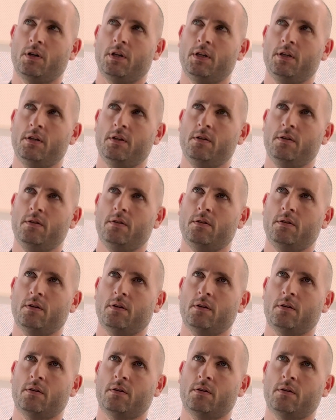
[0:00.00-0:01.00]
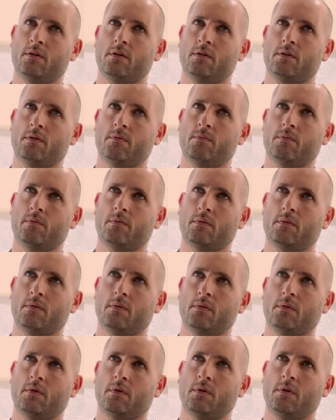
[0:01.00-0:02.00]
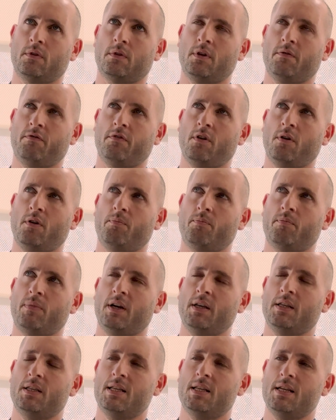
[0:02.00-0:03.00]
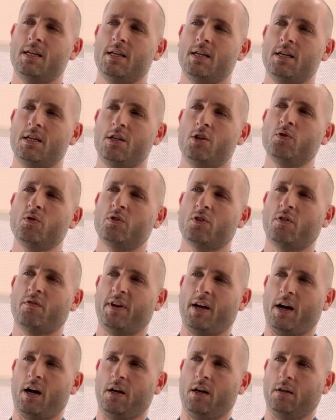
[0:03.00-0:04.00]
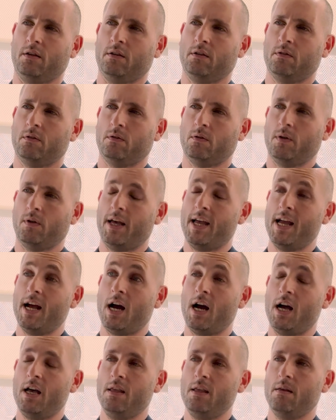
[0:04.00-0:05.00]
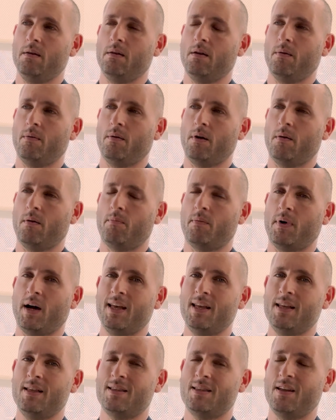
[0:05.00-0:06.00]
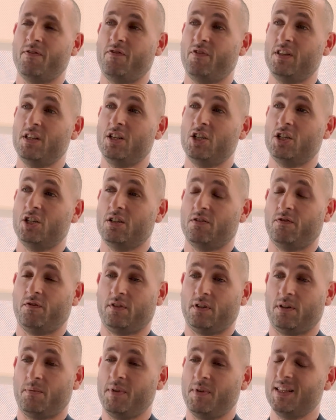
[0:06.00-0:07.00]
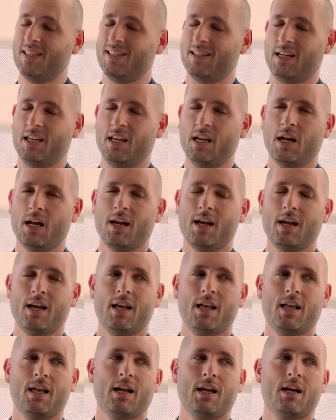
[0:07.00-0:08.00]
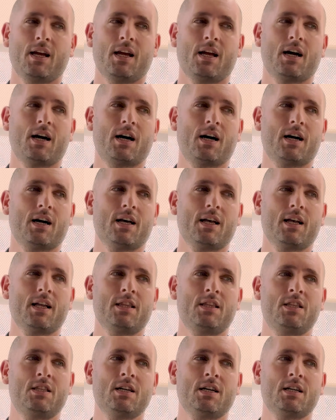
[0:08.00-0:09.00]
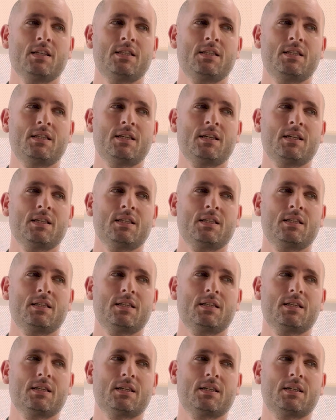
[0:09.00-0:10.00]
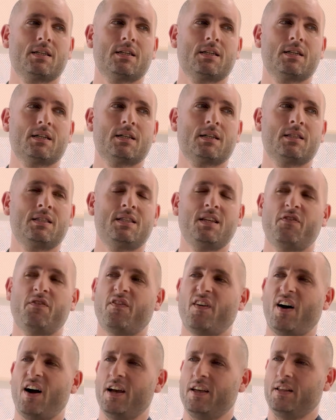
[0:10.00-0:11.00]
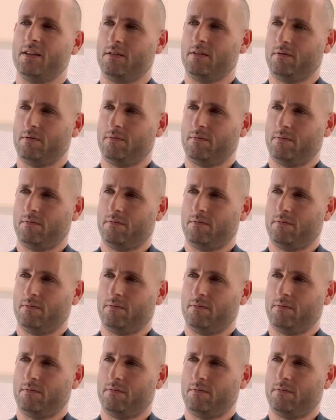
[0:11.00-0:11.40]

is developed by the use of AI. So AI, by definition, fundamentally, doesn't define